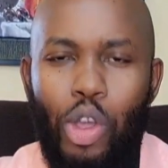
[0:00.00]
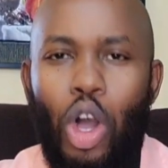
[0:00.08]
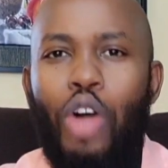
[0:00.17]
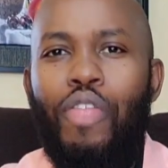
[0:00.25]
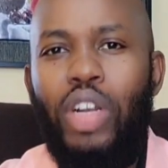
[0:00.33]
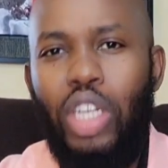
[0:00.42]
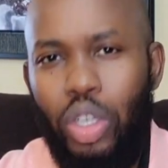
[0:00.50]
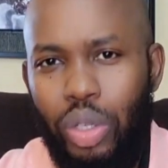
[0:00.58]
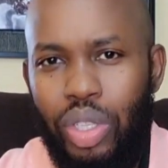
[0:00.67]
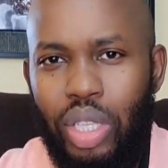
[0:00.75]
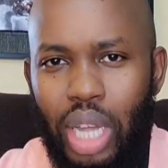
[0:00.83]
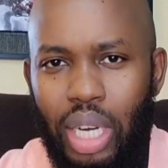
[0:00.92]
You're overly
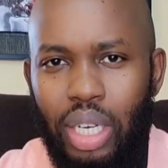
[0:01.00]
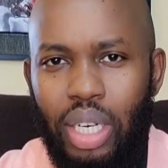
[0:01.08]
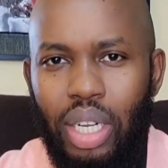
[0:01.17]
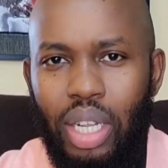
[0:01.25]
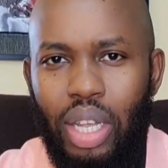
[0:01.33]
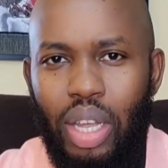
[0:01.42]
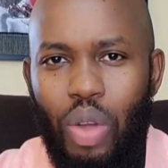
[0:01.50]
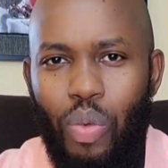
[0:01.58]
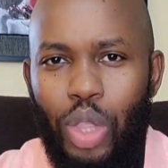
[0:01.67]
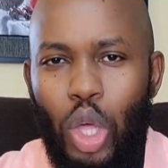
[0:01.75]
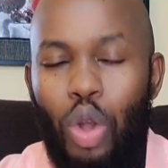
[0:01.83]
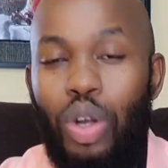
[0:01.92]
concerned
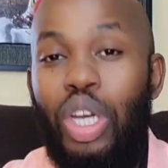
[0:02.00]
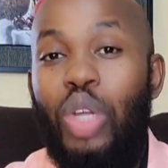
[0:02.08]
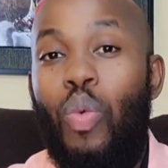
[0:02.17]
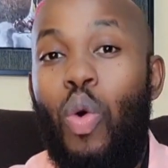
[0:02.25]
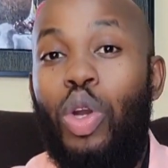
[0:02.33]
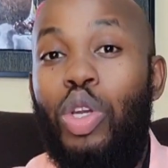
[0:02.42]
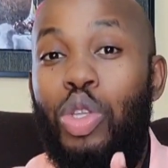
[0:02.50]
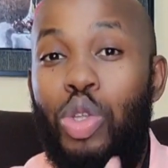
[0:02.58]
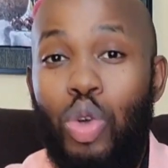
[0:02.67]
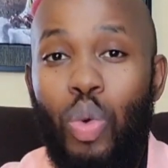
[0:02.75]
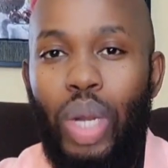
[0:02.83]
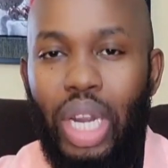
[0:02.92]
with only what
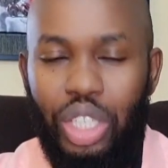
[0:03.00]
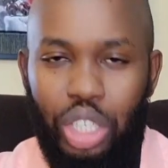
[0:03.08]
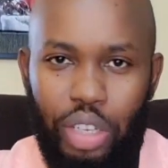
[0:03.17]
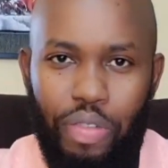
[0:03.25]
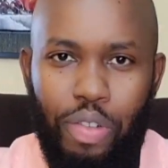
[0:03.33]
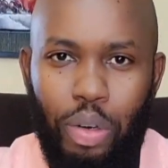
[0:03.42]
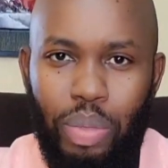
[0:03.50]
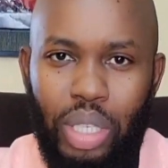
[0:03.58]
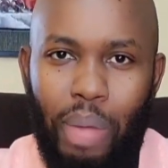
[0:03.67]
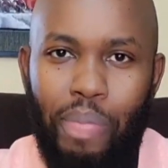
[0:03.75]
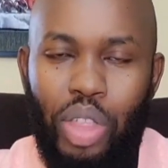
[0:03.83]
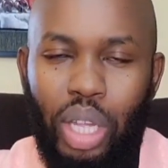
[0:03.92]
you will achieve from
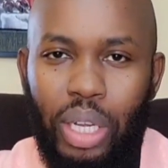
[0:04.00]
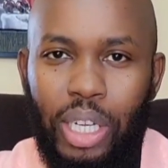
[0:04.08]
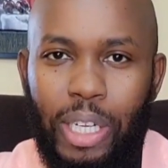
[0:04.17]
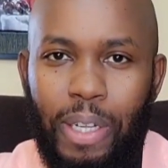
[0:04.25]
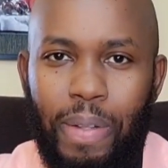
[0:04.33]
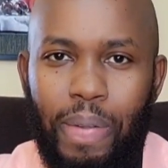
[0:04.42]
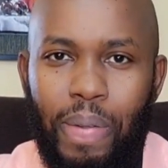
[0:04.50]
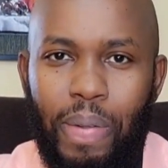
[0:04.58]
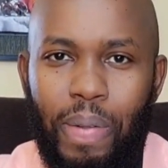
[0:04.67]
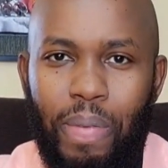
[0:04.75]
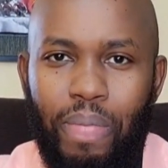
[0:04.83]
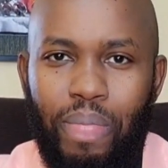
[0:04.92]

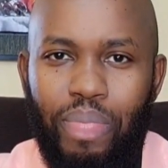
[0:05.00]
something.